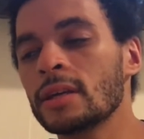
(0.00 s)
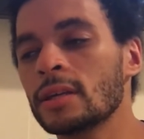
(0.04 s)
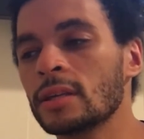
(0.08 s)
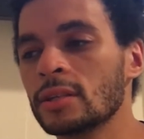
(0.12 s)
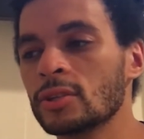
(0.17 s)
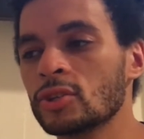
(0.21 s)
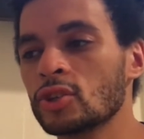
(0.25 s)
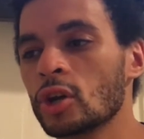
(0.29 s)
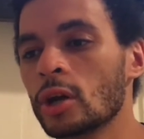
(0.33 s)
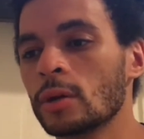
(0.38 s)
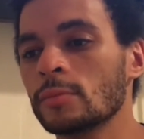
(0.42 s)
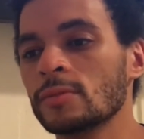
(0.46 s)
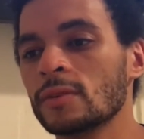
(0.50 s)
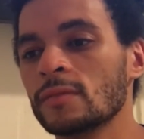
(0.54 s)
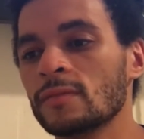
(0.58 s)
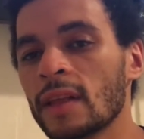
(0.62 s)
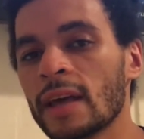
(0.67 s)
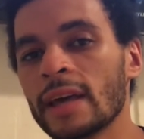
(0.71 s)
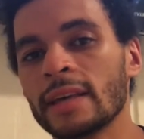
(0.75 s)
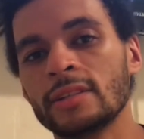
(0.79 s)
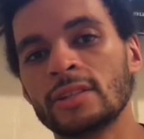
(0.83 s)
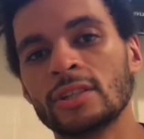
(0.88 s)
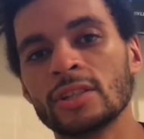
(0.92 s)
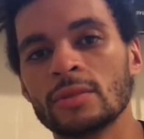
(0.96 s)
it in terms of
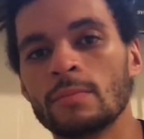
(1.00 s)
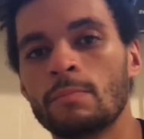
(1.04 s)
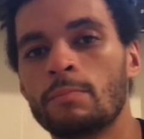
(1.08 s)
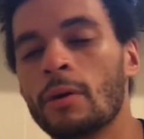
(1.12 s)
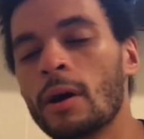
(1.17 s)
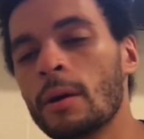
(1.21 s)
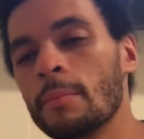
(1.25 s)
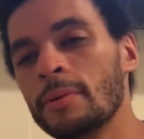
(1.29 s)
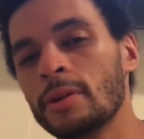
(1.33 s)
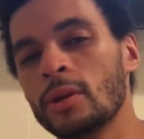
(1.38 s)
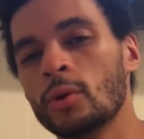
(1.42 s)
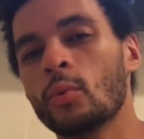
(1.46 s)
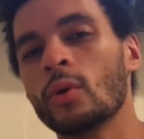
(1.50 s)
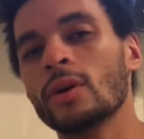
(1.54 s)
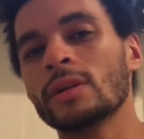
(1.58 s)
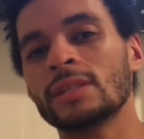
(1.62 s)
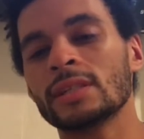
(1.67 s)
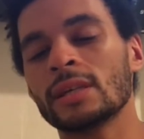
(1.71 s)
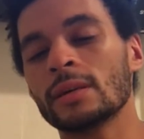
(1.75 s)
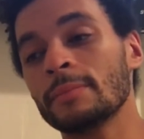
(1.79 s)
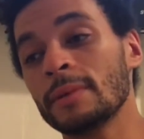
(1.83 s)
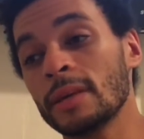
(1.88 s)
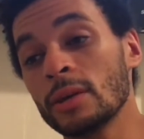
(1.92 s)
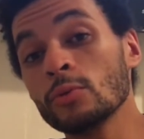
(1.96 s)
like just bumping, it
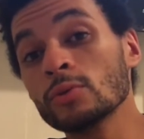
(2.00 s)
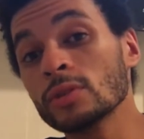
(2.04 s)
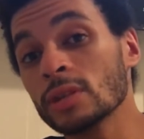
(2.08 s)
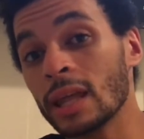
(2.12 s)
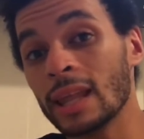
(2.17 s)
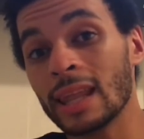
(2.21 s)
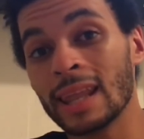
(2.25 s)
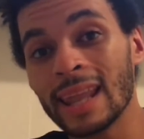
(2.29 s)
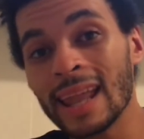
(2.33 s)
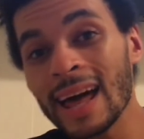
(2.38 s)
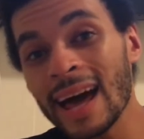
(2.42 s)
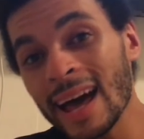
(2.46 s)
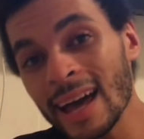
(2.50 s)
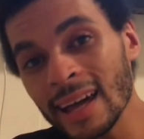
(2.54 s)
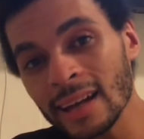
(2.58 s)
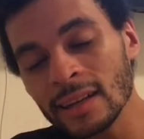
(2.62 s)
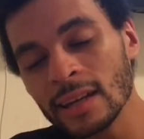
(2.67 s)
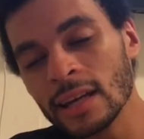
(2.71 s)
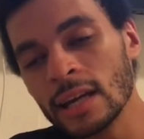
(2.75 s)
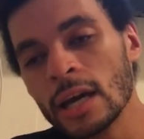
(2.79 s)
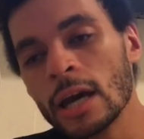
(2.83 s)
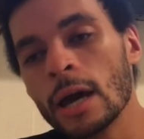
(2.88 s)
was a lot,